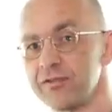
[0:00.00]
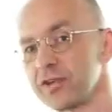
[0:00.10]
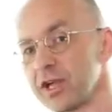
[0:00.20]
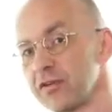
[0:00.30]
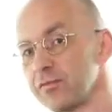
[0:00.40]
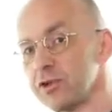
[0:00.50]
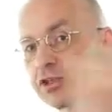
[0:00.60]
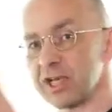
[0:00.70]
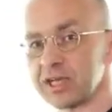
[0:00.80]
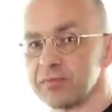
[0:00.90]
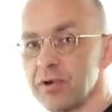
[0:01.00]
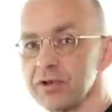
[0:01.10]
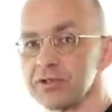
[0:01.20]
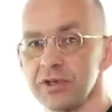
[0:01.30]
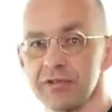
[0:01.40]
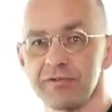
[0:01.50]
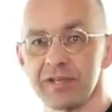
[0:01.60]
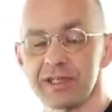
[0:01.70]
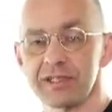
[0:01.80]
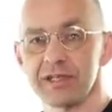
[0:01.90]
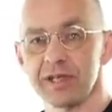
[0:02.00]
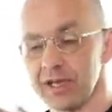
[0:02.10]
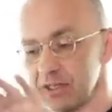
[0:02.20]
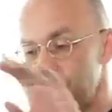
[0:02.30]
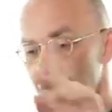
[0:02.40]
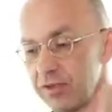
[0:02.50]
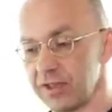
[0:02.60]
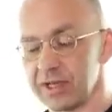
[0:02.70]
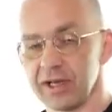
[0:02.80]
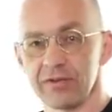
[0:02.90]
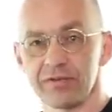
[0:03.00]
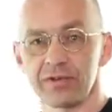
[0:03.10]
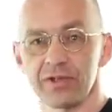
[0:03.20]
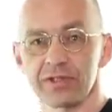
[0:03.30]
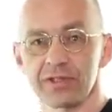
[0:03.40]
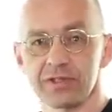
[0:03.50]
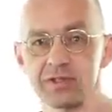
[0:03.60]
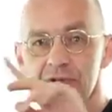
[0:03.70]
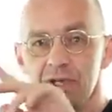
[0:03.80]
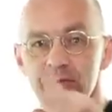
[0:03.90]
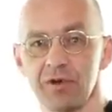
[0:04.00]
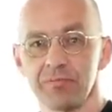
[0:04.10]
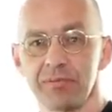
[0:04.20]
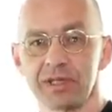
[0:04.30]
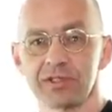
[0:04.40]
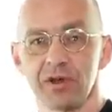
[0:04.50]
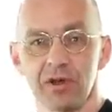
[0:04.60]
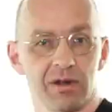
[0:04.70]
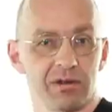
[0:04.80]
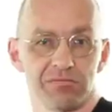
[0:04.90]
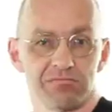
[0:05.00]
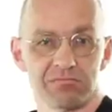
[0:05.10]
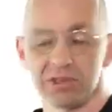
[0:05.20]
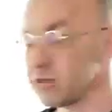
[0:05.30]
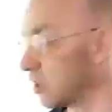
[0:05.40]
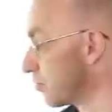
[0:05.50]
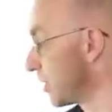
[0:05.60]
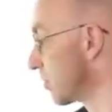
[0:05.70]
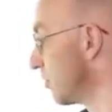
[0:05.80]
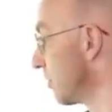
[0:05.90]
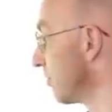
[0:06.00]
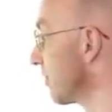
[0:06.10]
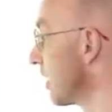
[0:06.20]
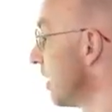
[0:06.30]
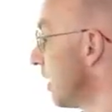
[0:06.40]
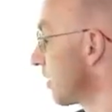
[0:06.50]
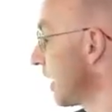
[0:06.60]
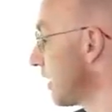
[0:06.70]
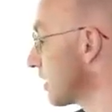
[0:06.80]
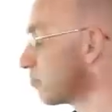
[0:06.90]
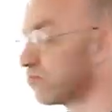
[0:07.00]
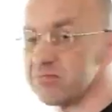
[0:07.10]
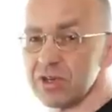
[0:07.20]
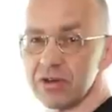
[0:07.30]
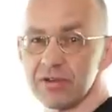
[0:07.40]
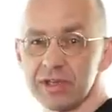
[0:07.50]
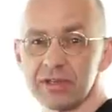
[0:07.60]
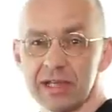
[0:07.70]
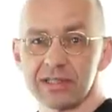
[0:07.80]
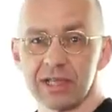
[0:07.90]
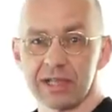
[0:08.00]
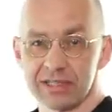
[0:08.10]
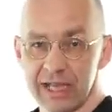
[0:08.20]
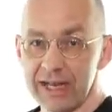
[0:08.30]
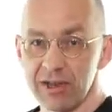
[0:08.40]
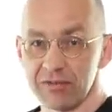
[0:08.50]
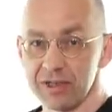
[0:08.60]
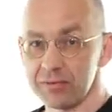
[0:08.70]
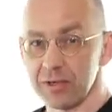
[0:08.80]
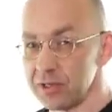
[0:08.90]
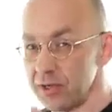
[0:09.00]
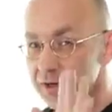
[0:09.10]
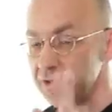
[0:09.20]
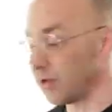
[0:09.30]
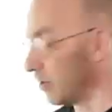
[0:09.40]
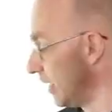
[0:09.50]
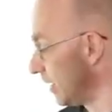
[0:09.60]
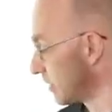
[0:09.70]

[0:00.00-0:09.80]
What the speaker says: And if you kind of push the exponent to infinity, the whole thing kind of turns into one big circle. That's pretty cool. Okay, and that's, I think that's the end of it. But no.